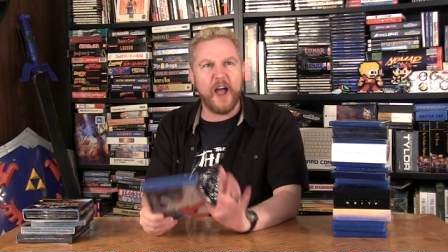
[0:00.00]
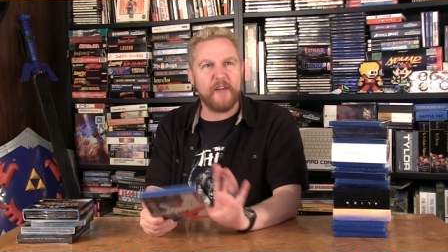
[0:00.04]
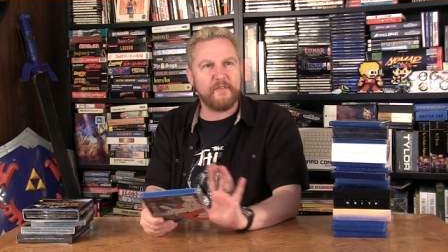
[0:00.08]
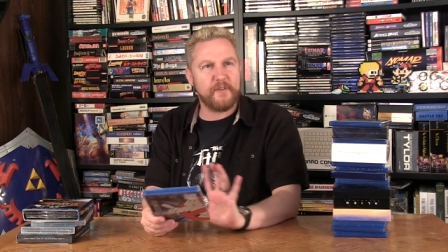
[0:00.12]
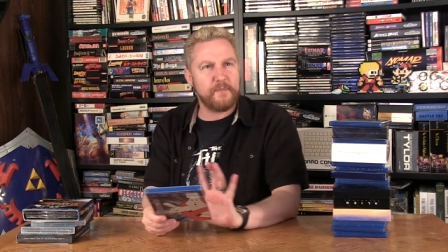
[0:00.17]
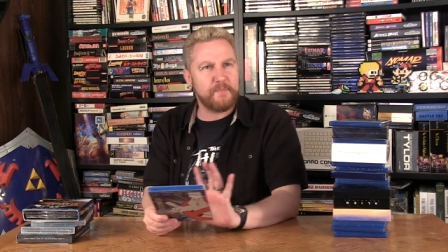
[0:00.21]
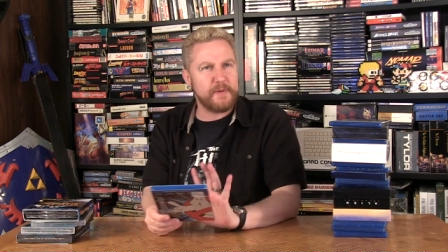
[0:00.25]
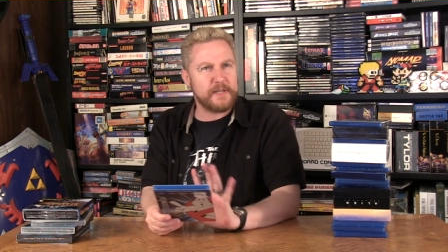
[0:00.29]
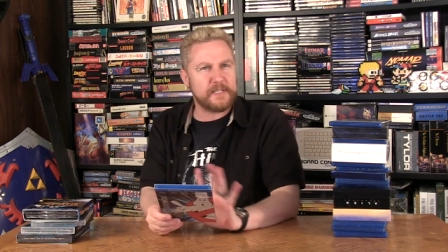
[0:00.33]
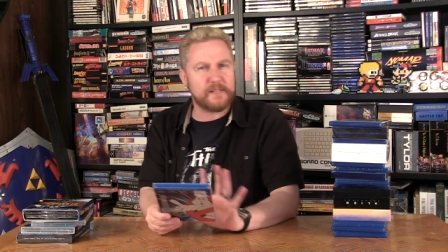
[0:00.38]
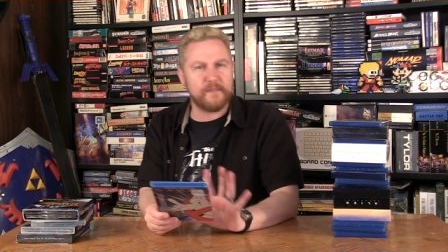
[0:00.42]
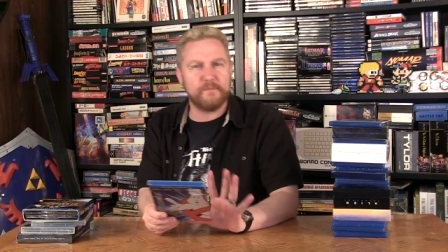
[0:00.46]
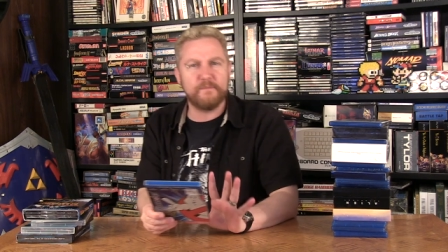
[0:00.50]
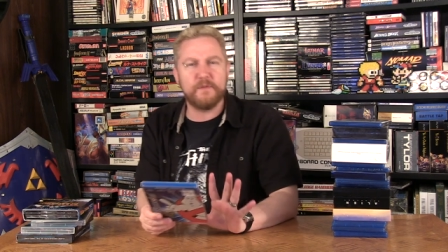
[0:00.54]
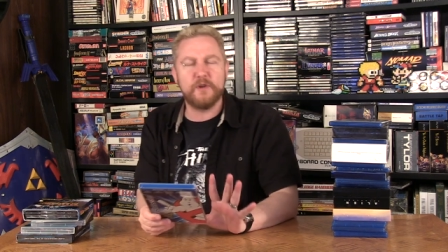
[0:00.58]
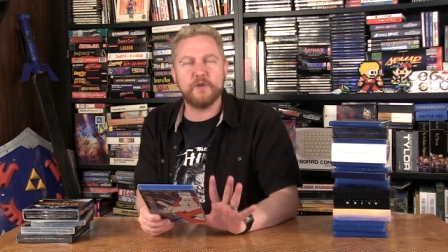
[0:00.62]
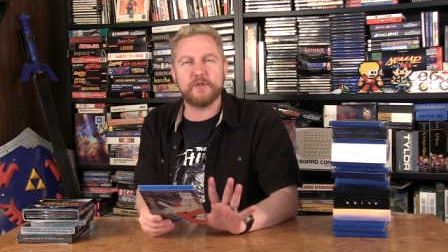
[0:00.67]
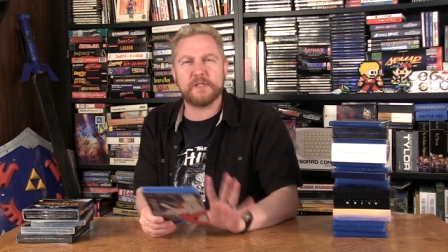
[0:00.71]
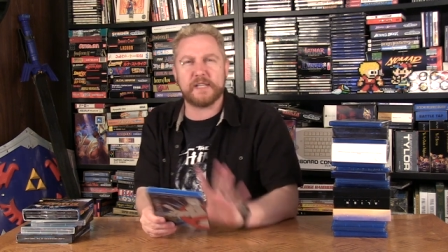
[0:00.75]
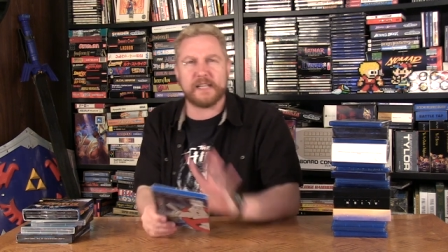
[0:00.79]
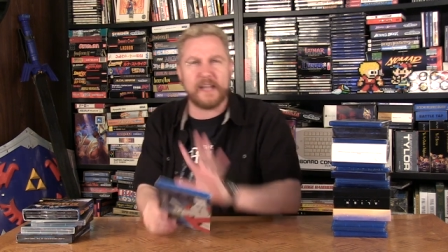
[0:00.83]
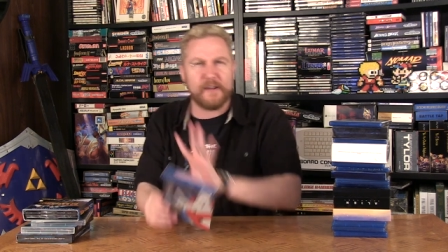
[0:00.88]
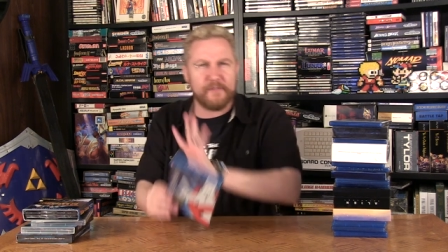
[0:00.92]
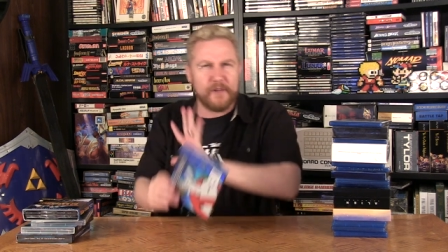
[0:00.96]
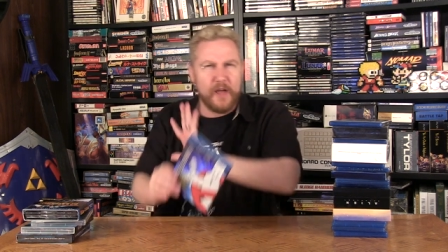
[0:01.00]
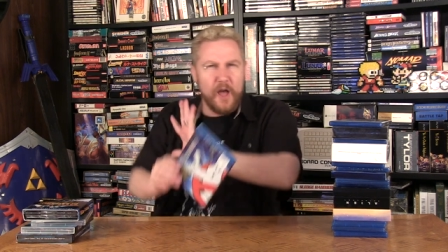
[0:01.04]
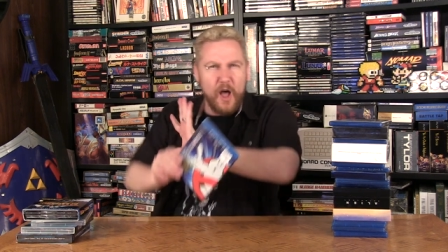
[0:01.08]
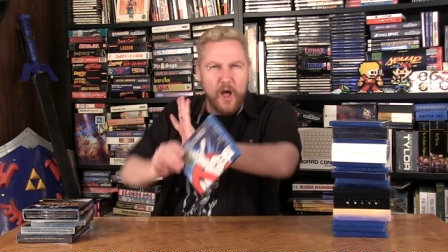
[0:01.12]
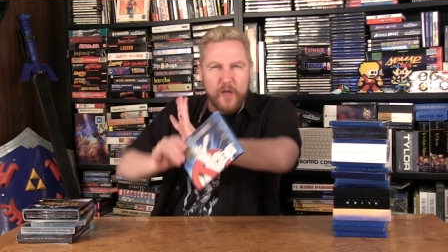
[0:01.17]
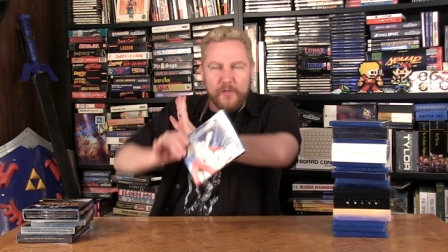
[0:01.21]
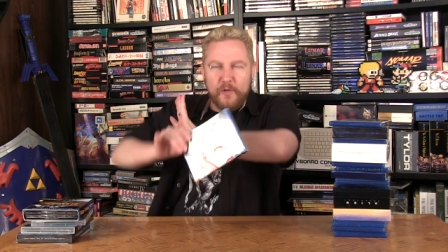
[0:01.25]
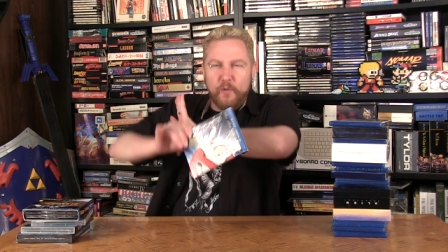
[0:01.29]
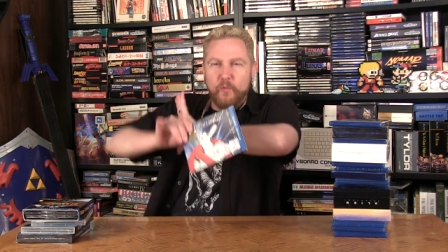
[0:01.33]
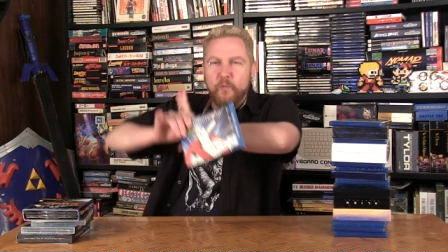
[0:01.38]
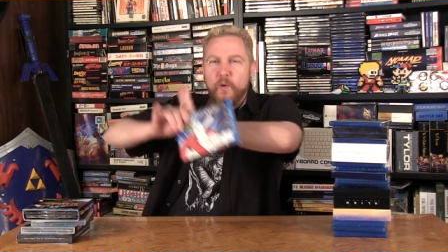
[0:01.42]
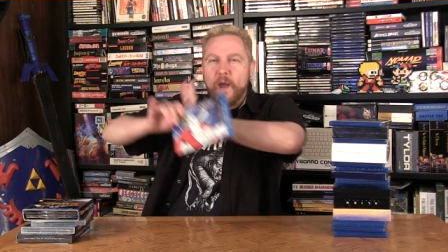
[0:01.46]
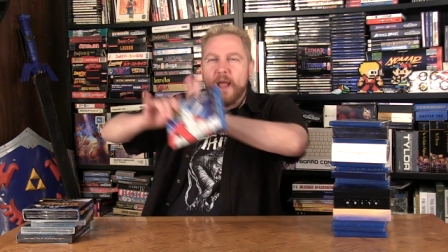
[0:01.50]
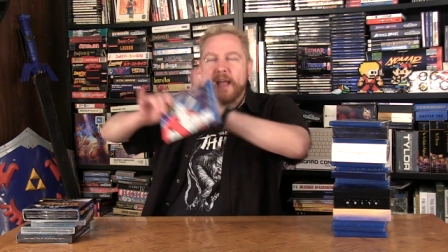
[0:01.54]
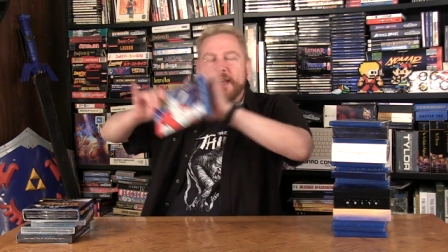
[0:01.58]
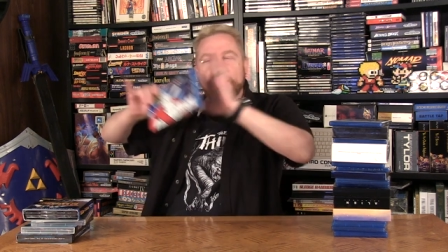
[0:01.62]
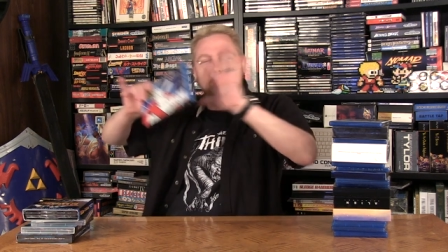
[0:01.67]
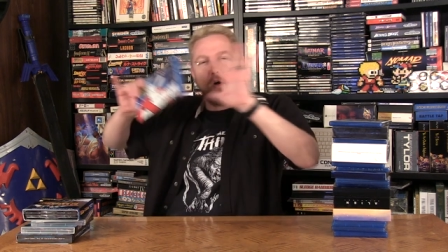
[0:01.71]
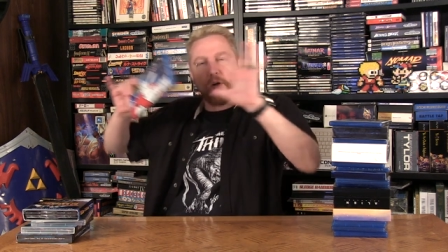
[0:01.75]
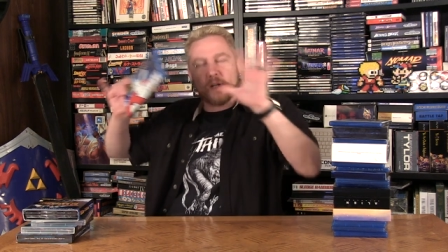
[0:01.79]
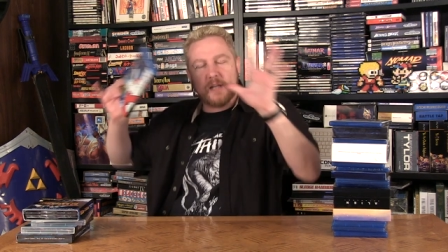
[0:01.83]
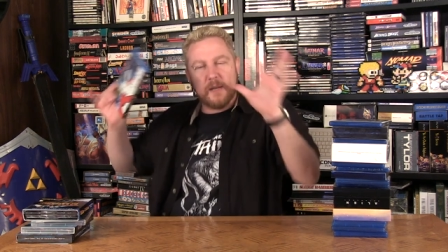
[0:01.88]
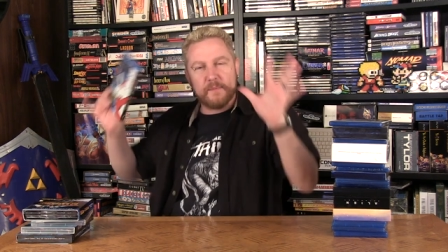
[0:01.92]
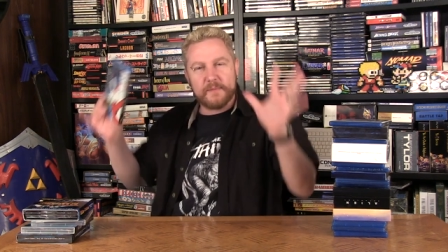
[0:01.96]
every piece of music, every the way it
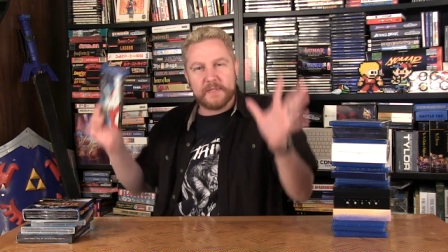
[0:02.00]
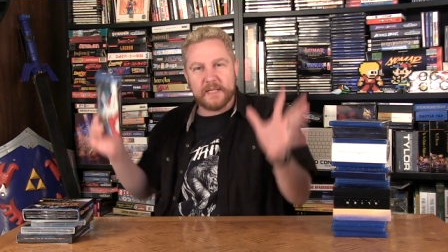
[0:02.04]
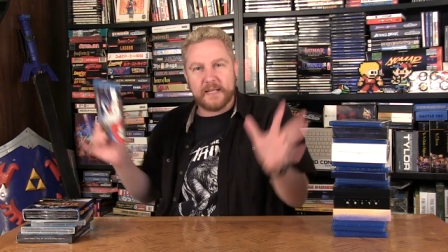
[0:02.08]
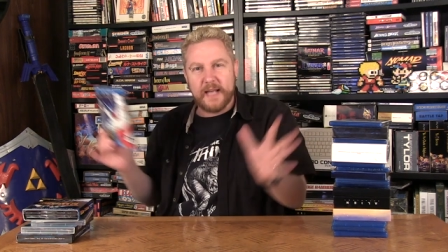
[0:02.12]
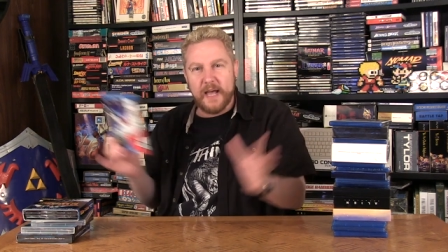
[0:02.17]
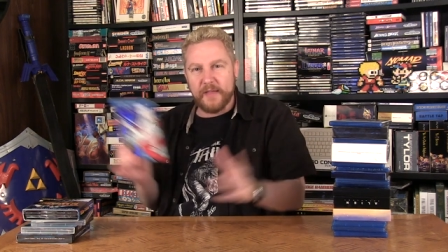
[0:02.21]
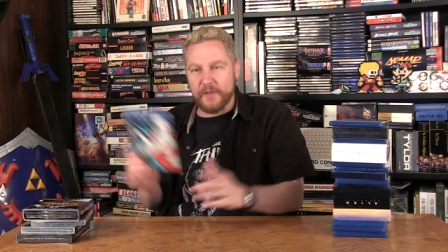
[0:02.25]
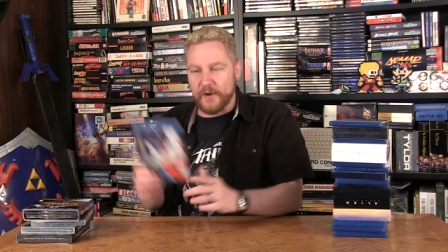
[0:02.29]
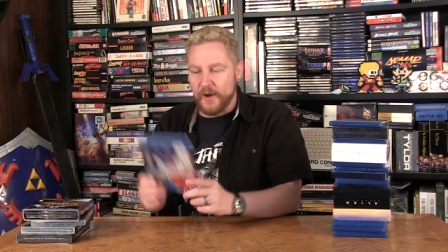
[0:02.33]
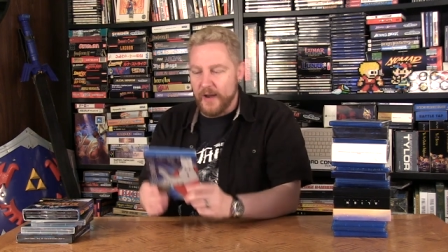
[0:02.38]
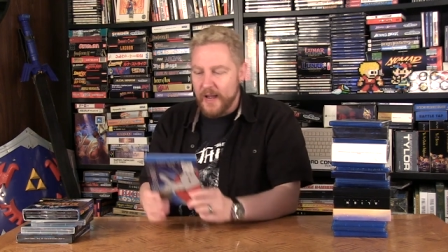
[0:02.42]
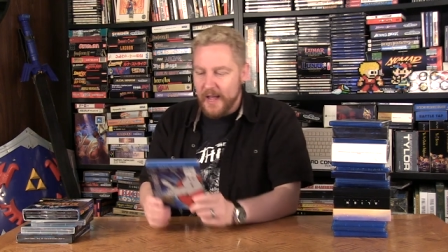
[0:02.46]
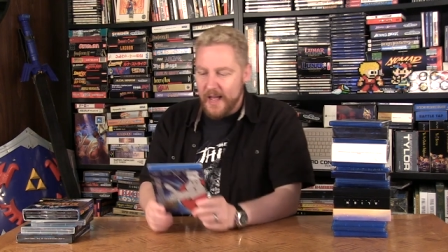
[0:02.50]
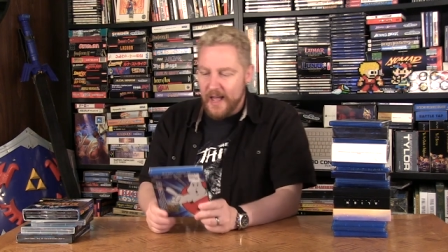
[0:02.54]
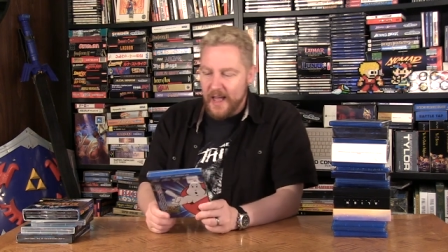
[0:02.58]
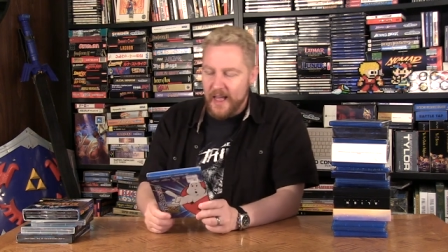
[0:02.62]
all comes together.